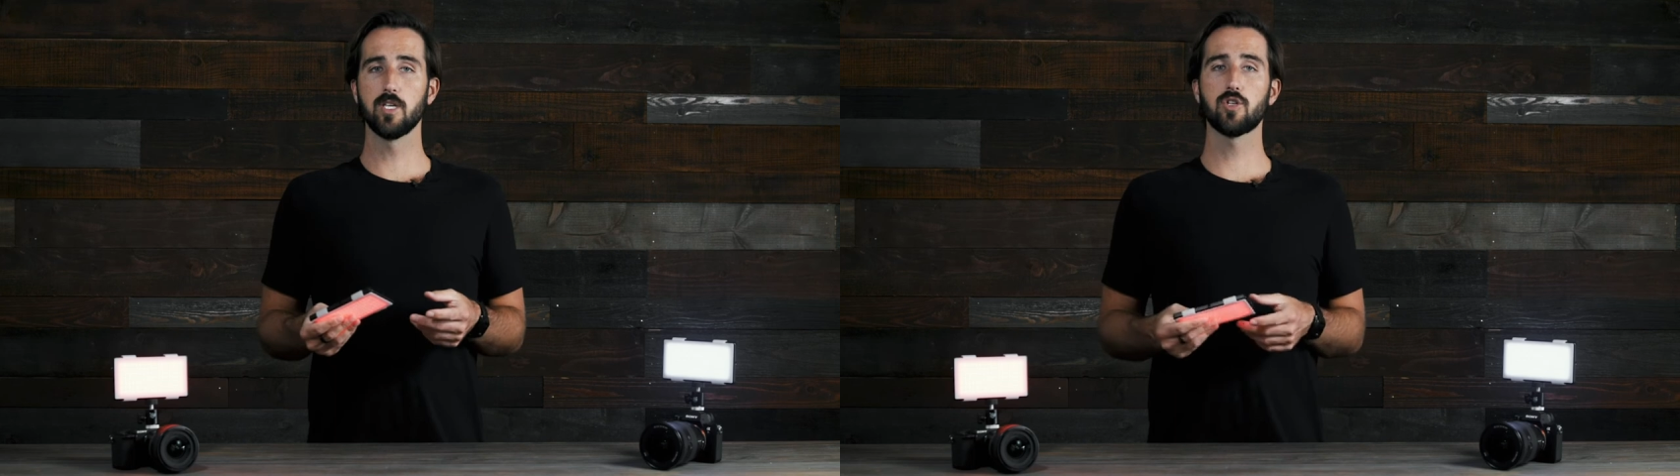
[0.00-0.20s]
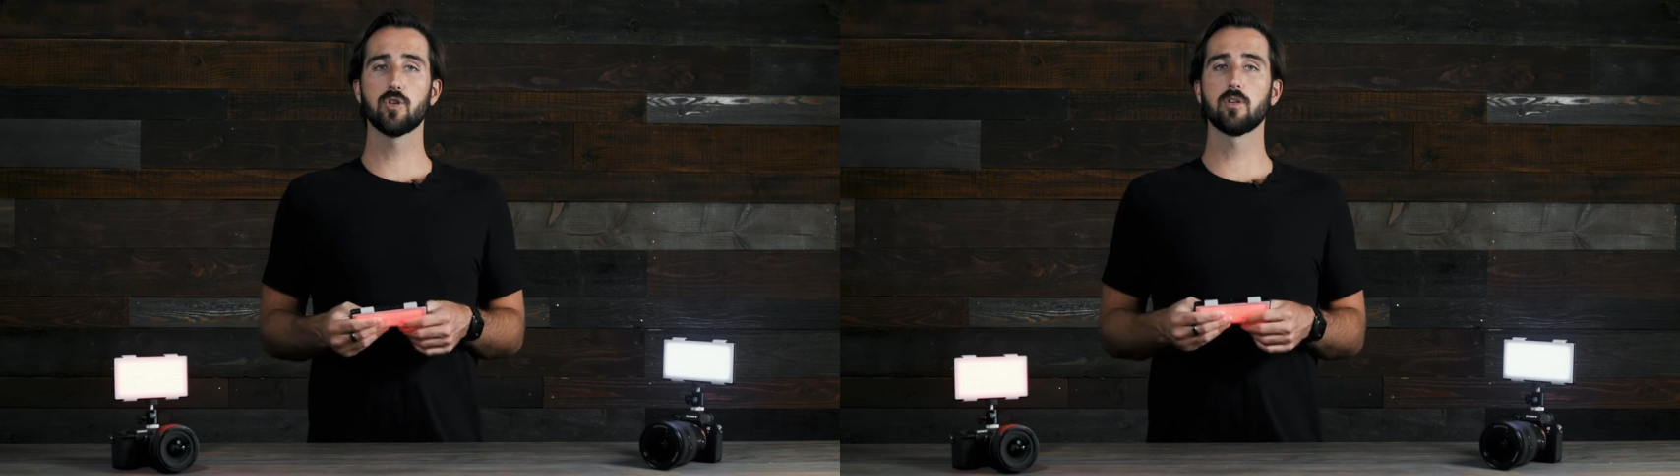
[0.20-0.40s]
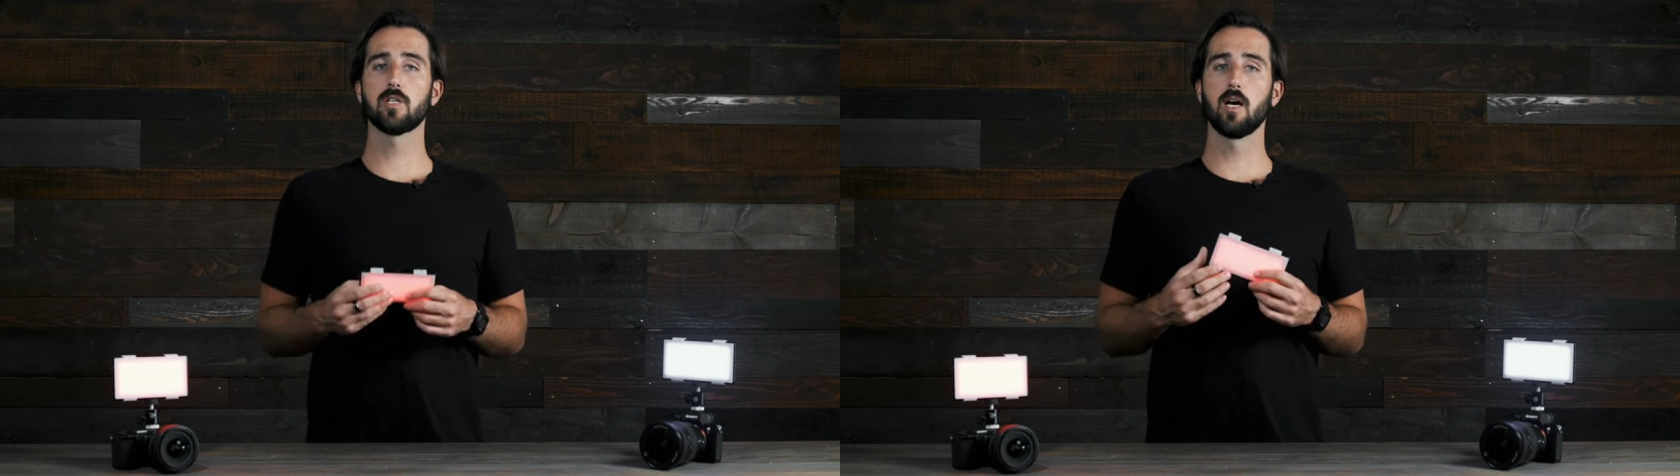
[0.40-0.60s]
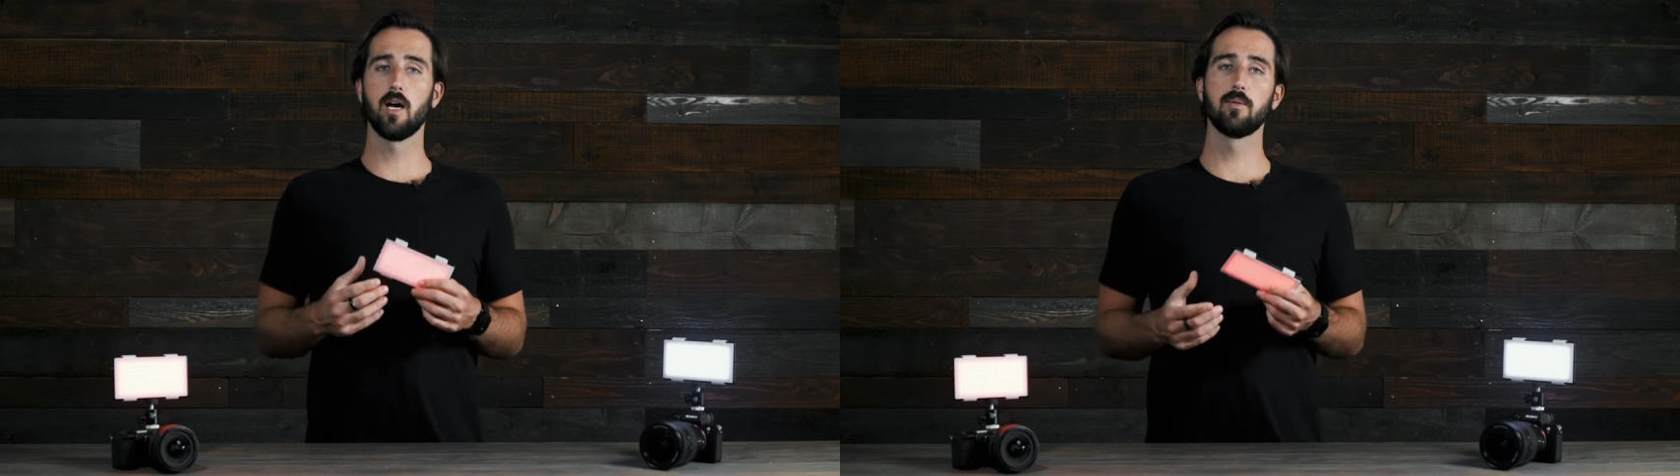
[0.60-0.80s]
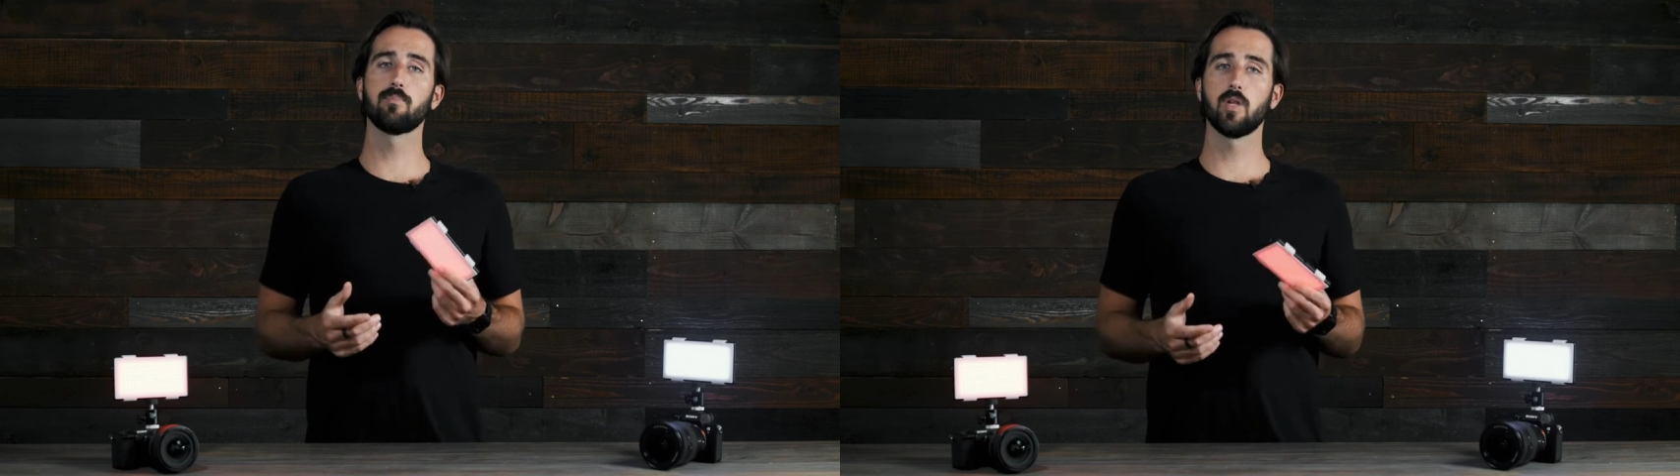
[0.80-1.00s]
be sure to
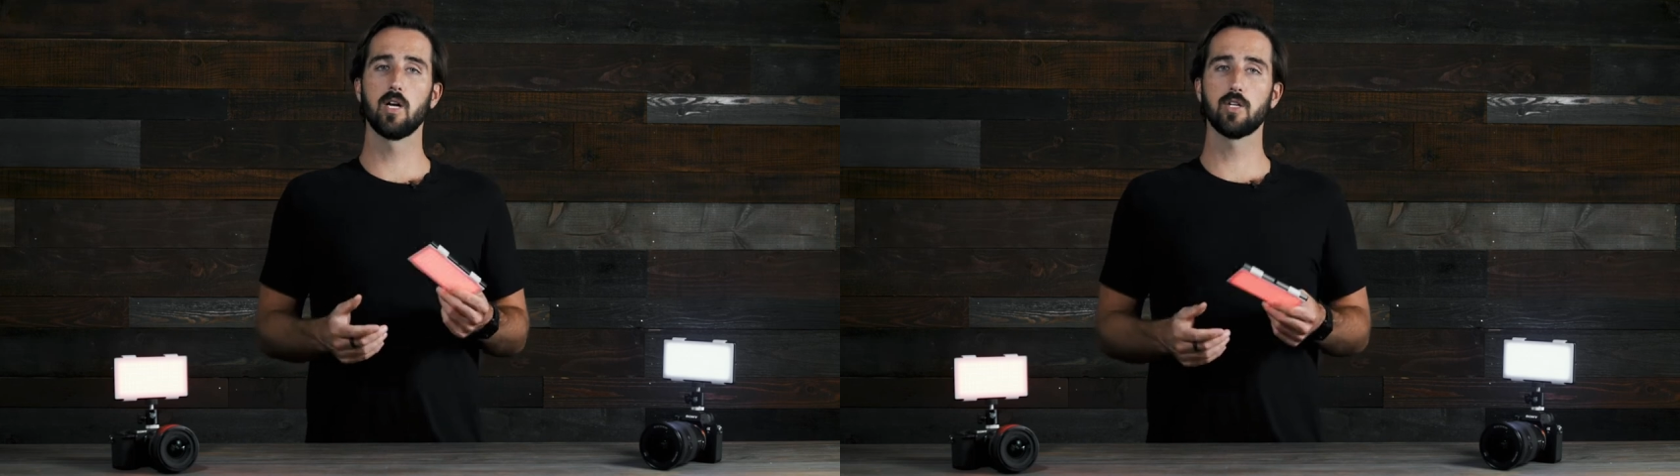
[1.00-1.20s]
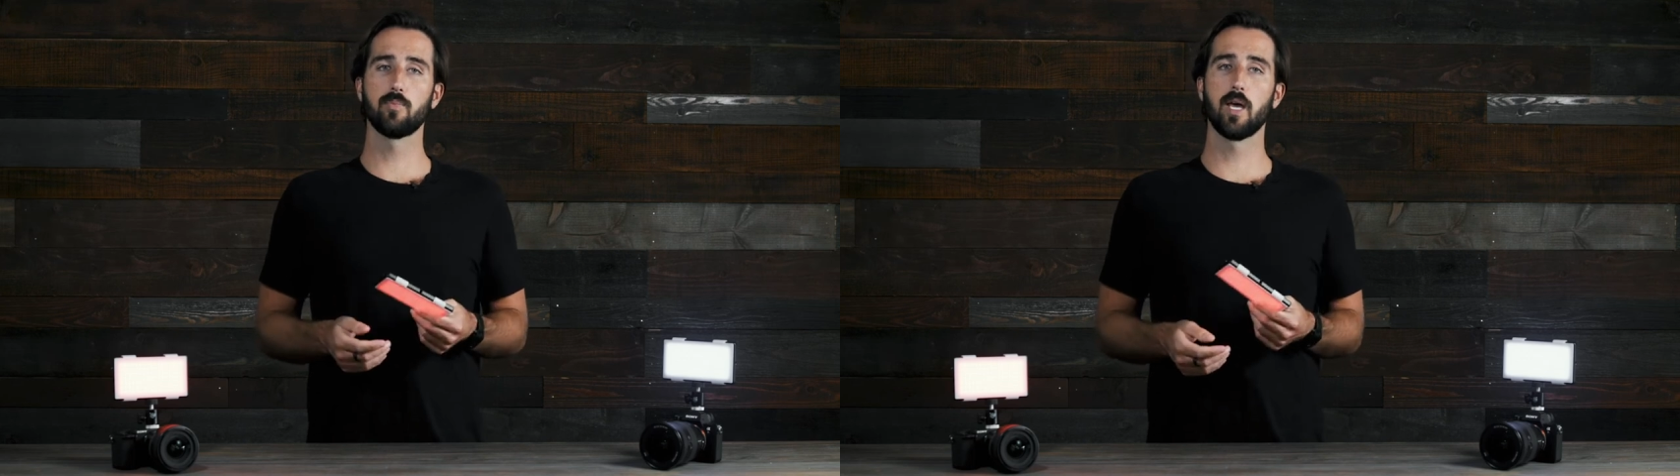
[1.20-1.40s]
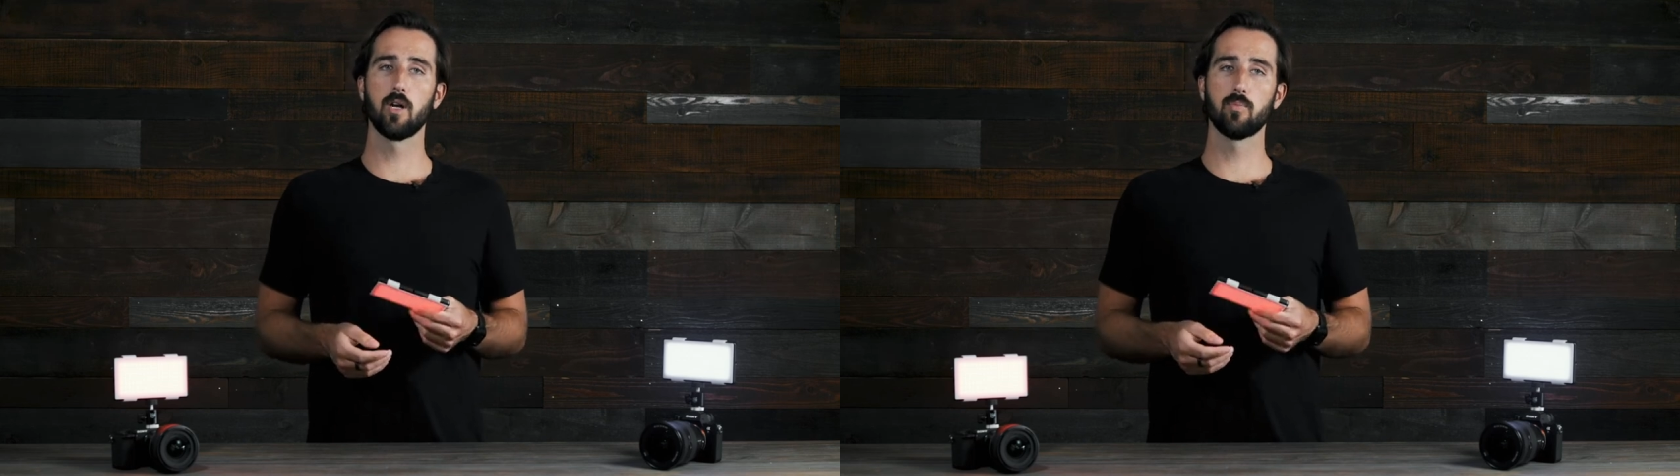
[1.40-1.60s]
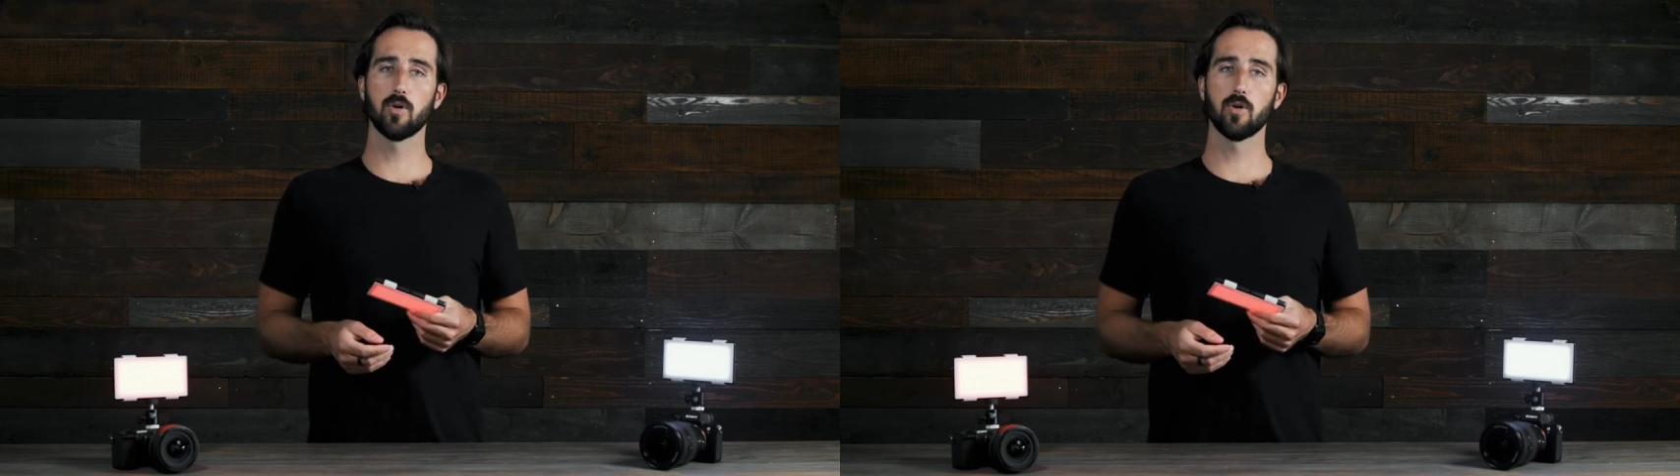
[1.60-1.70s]
unplug your Panel